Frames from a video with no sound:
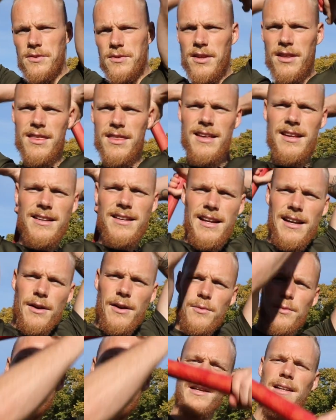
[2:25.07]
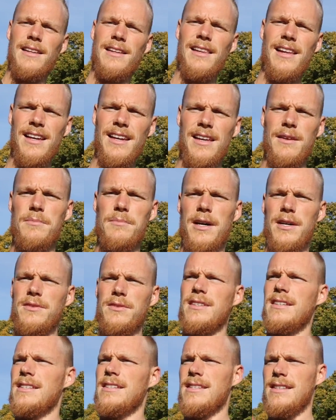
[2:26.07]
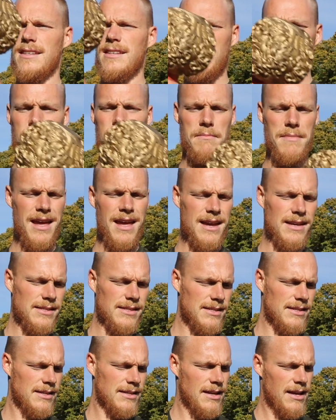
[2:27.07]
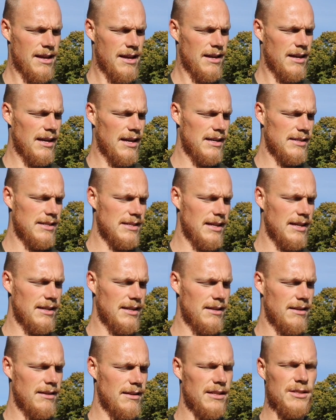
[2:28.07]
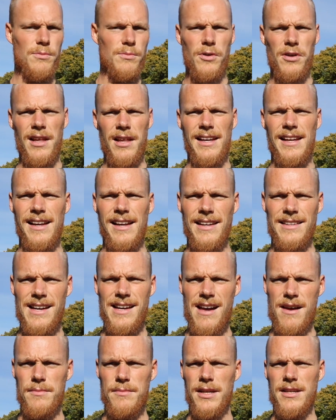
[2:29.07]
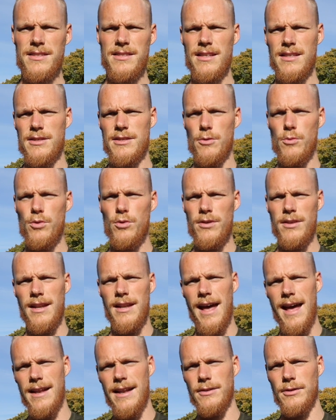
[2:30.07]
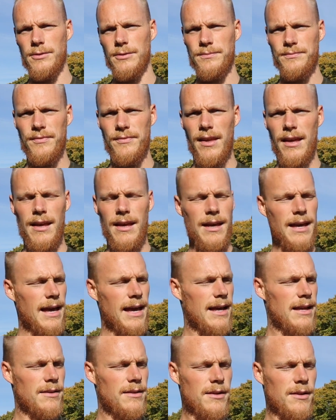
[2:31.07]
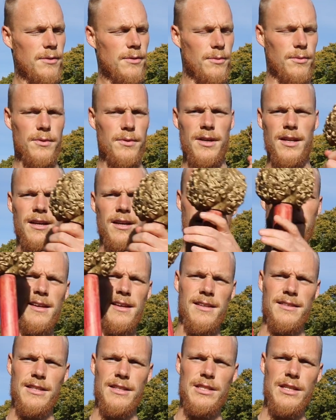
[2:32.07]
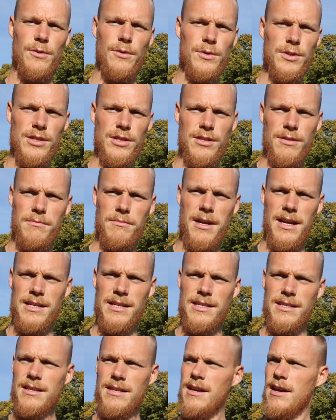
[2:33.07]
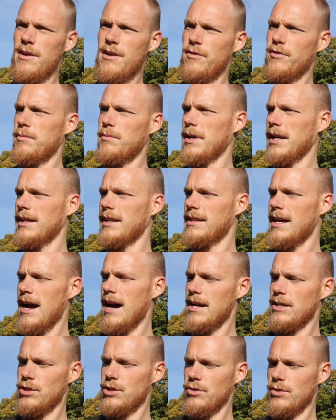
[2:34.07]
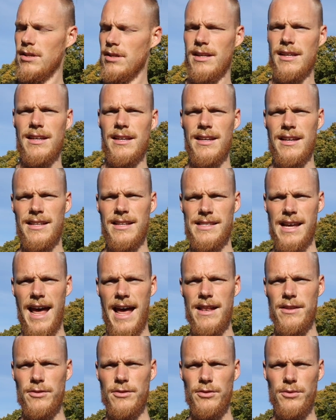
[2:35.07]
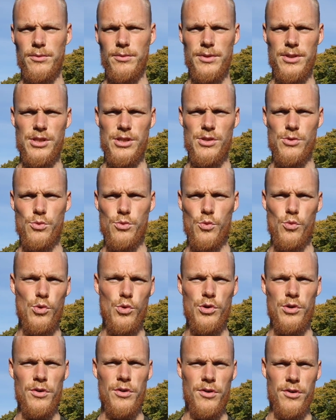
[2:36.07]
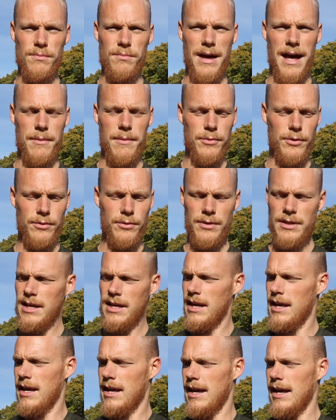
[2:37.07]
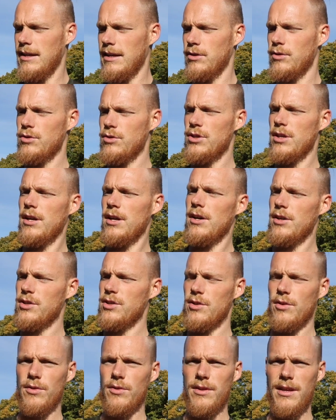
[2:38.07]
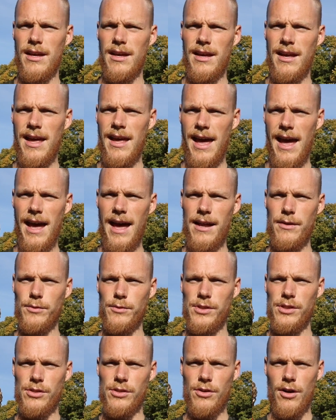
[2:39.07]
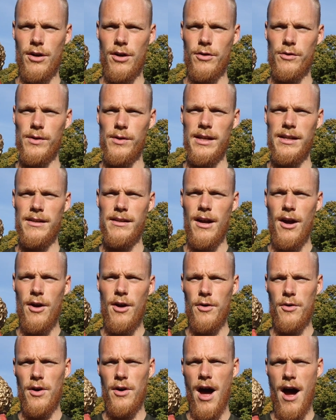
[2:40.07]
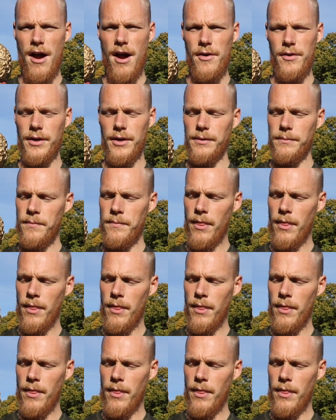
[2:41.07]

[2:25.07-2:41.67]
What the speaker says: the thing that I really like about this mace is it's more like a Gada because it's a wooden handle. And what distinguishes a mace from a Gada is usually its handle, which is wood or bamboo, and usually also the head, which is concrete or iron.